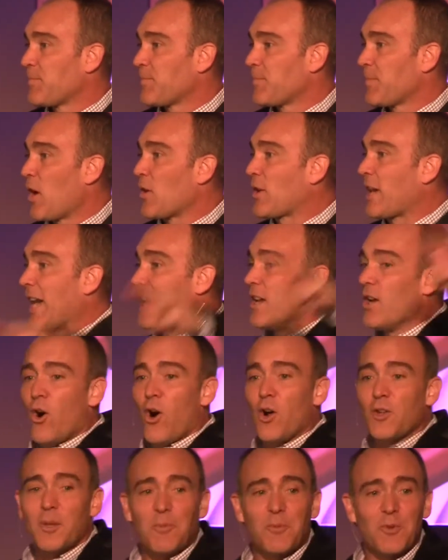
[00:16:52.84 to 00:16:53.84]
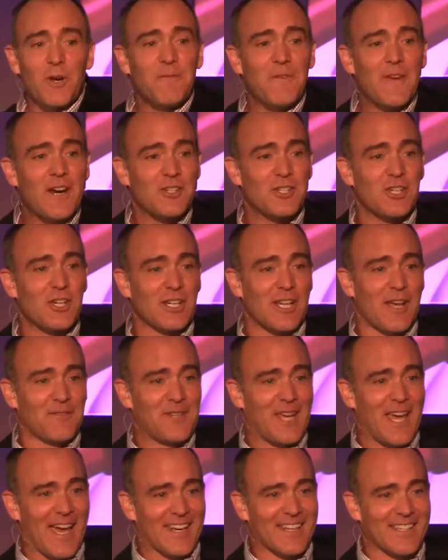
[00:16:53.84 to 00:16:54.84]
Okay, hold up three fingers in your
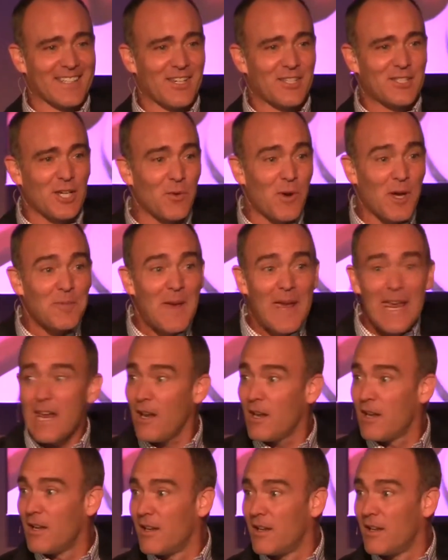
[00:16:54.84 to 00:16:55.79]
left hand. You still with me?